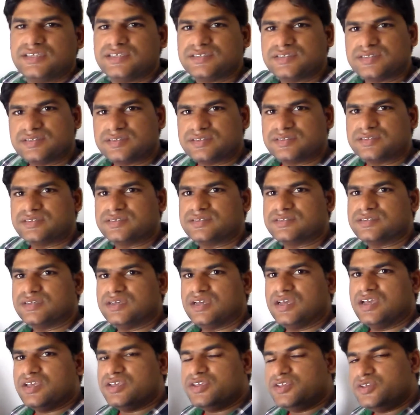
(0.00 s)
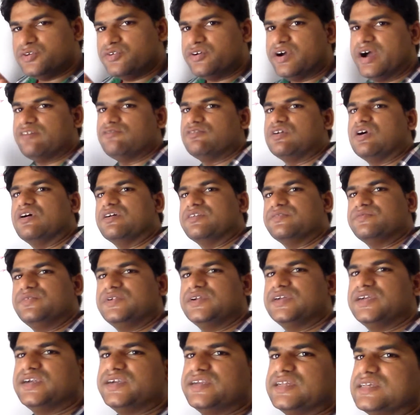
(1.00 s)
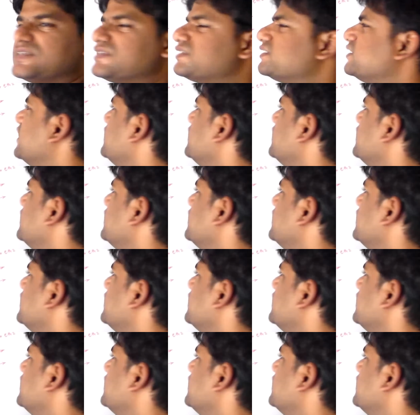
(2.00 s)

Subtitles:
this you have configured a